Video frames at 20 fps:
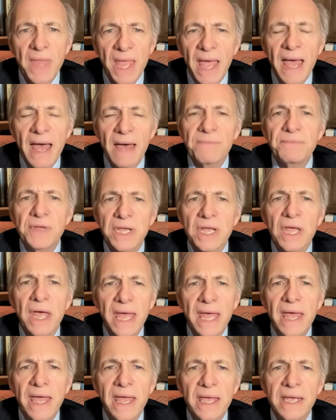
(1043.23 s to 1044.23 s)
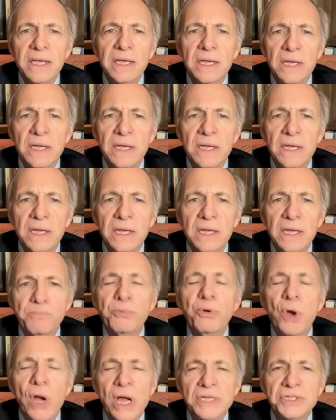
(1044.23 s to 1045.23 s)
having a
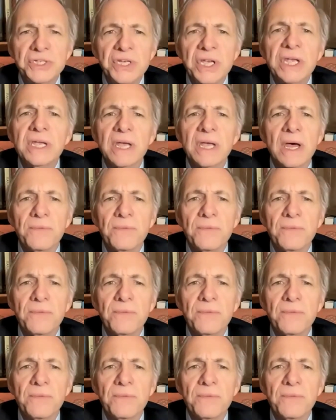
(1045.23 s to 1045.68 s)
depressing